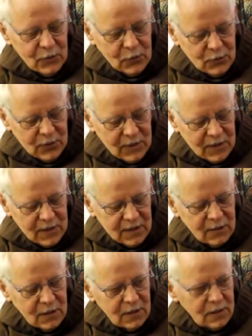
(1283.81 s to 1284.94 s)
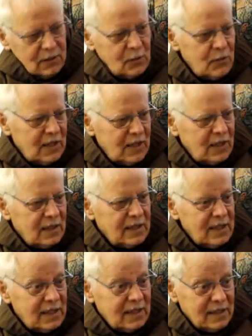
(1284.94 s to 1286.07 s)
to, uh, do the
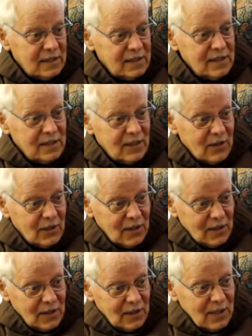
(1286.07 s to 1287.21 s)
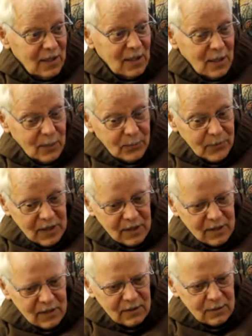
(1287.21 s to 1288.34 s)
readings, you know, the
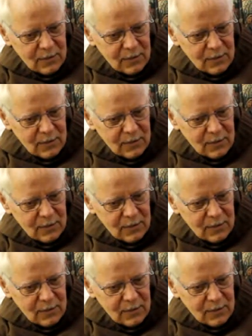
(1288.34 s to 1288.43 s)
uh,